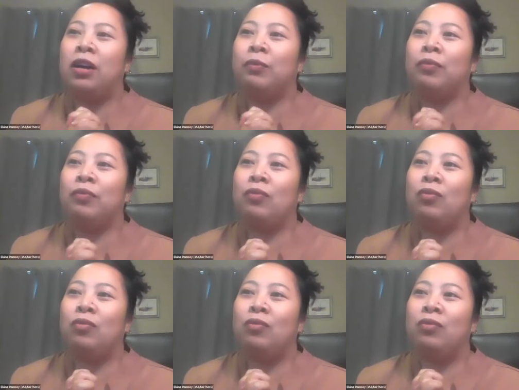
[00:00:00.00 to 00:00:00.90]
um,
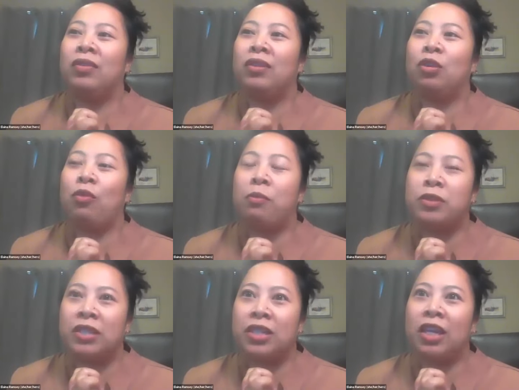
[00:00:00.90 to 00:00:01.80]
your
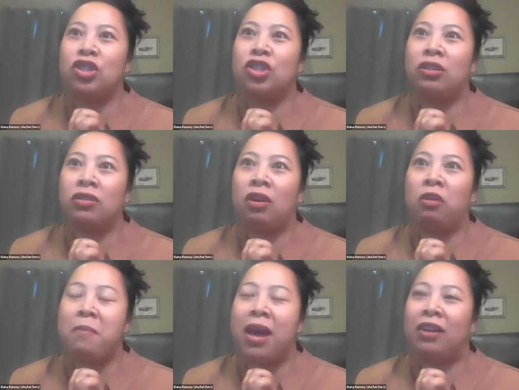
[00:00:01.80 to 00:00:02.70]
representation, your
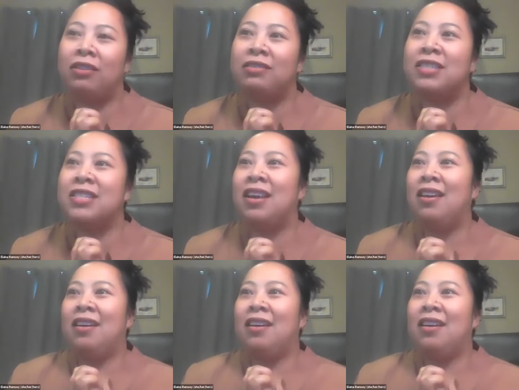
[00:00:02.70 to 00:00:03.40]
art matters